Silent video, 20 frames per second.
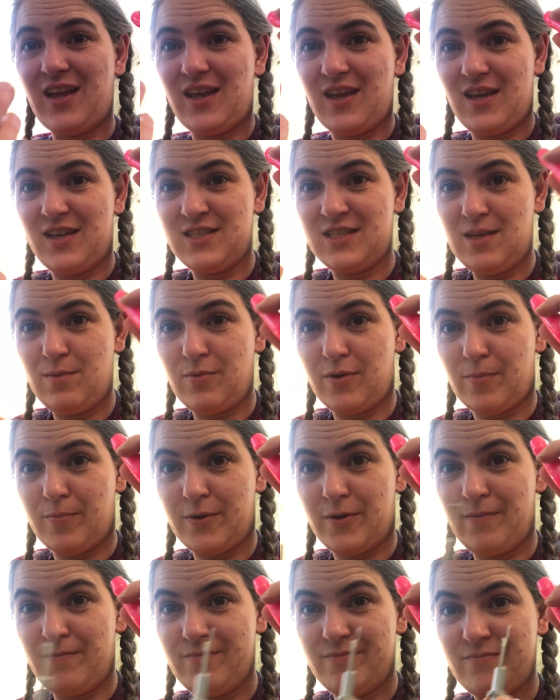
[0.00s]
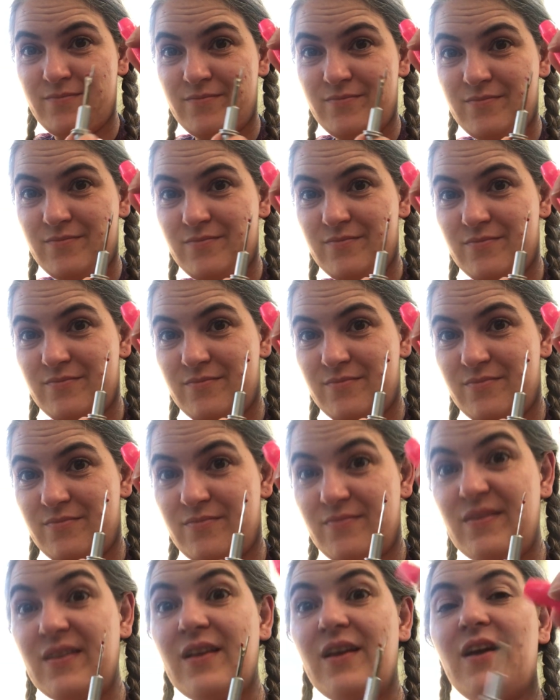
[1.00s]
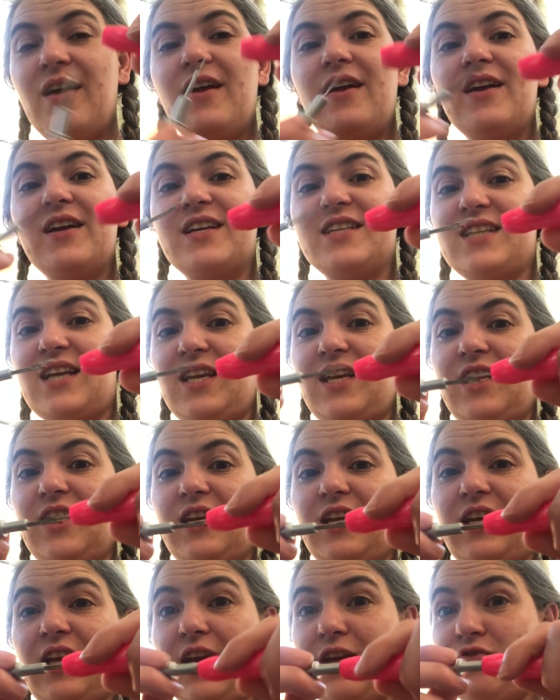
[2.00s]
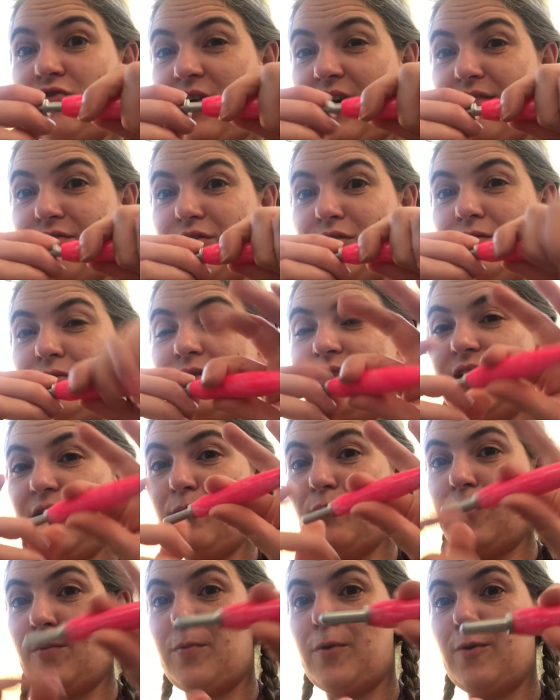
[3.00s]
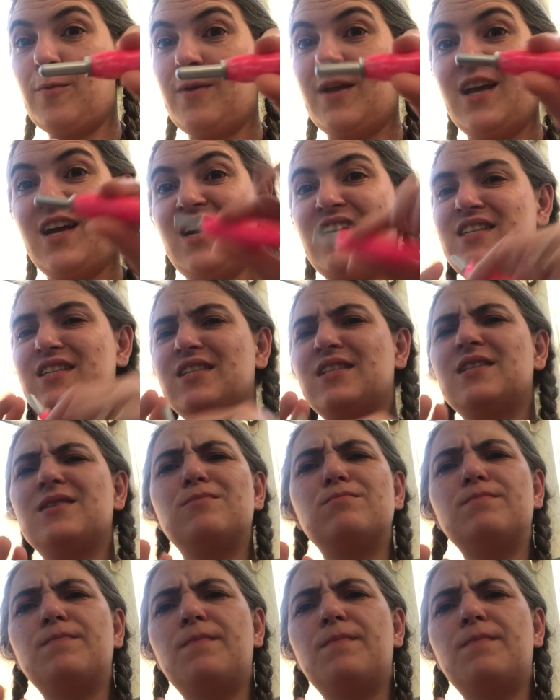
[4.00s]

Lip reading: a seam ripper because I needed a travel seam ripper because